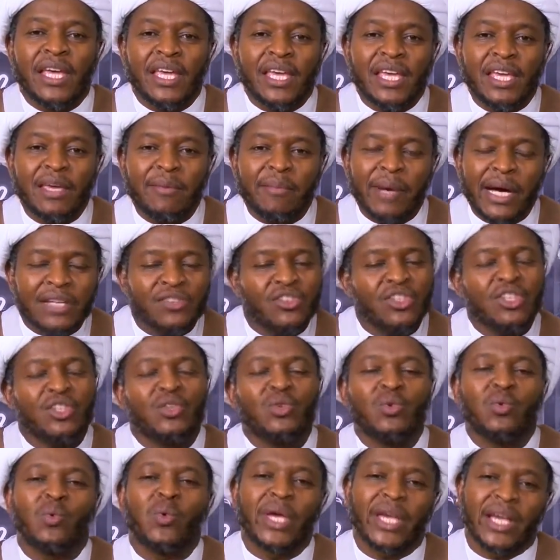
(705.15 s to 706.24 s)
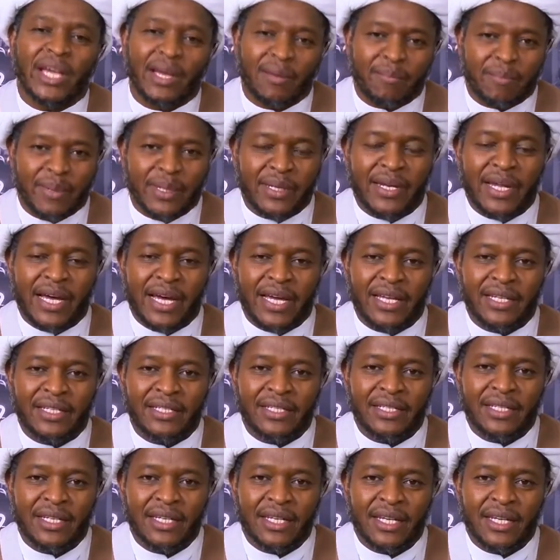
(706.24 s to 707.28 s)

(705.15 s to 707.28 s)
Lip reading: Imagine you wake up at night